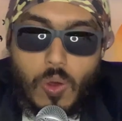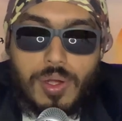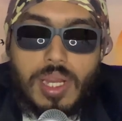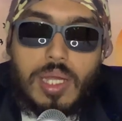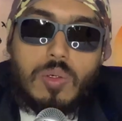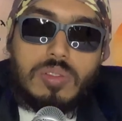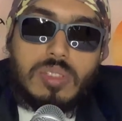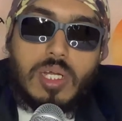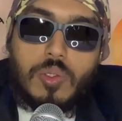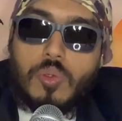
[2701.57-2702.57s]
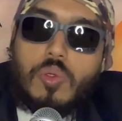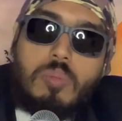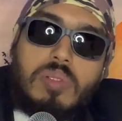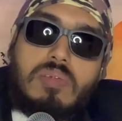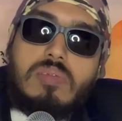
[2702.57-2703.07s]
tornadoes are to
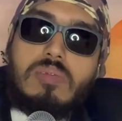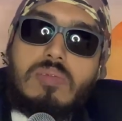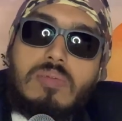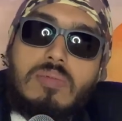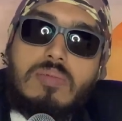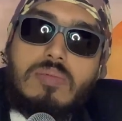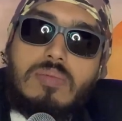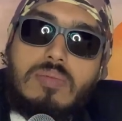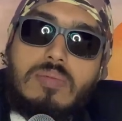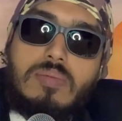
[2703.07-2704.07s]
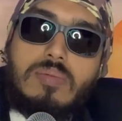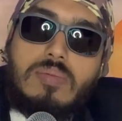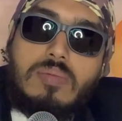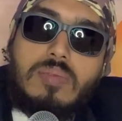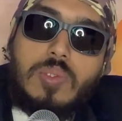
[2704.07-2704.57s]
humans?
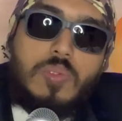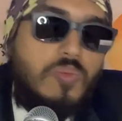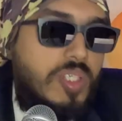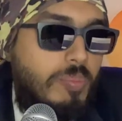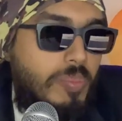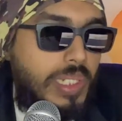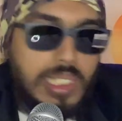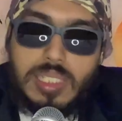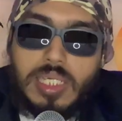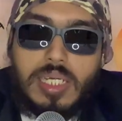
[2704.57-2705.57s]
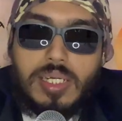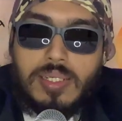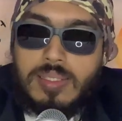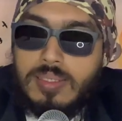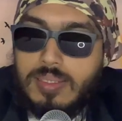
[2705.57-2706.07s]
Because we breathe air,
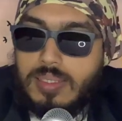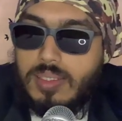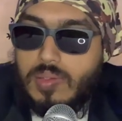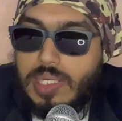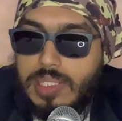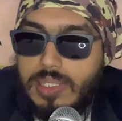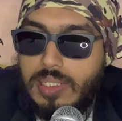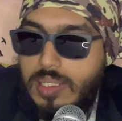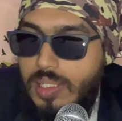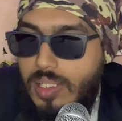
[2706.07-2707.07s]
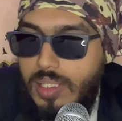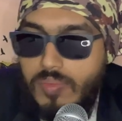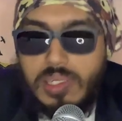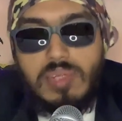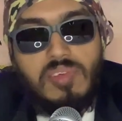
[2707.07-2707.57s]
right?
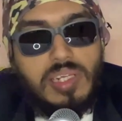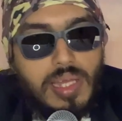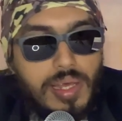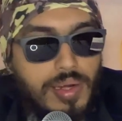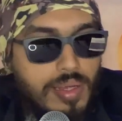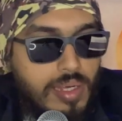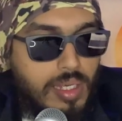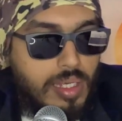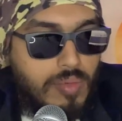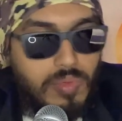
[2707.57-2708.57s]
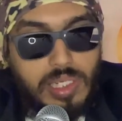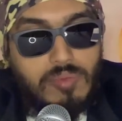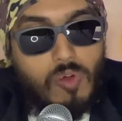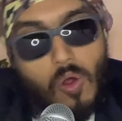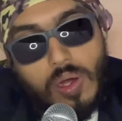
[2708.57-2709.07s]
We live in air. We
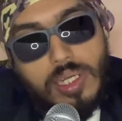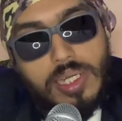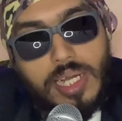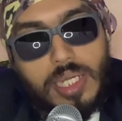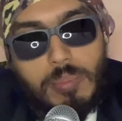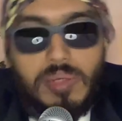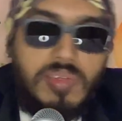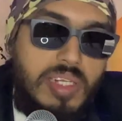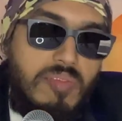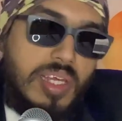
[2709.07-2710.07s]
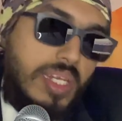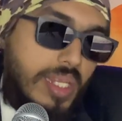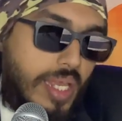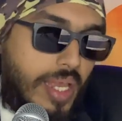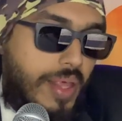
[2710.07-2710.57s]
live on land, but we live in
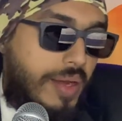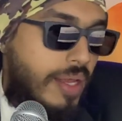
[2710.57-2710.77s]
air.